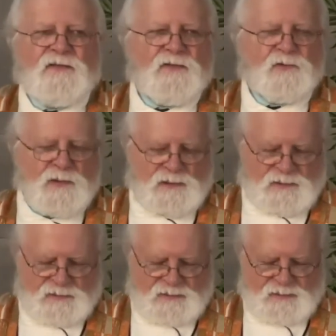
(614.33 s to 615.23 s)
in the
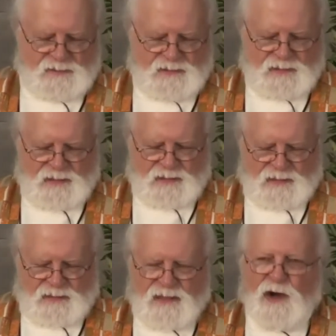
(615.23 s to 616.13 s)
world,
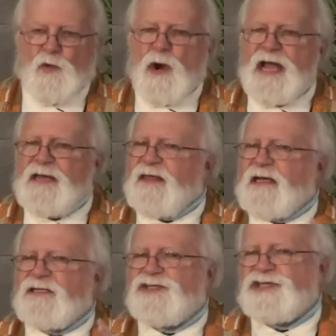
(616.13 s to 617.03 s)
a way
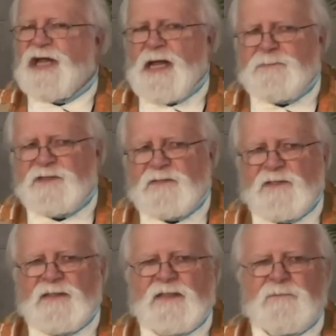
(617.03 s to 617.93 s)
that is shaped
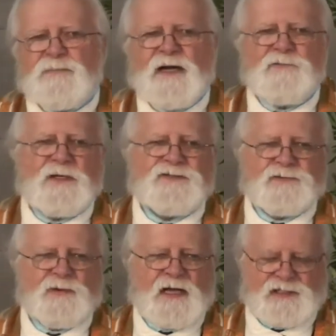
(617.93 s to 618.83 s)
by
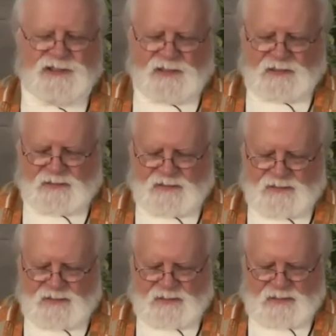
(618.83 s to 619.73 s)
resurrection,
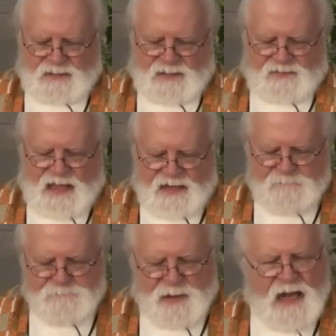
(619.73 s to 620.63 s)
that
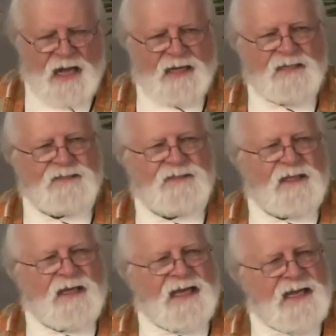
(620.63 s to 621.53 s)
embodies
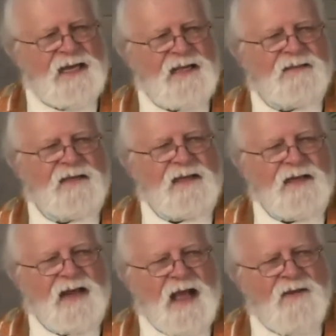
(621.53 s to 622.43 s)

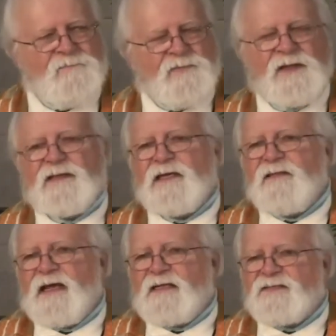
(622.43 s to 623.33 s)
anything and
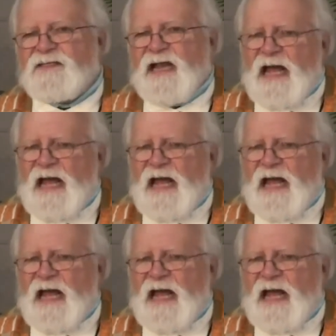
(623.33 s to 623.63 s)
everything that is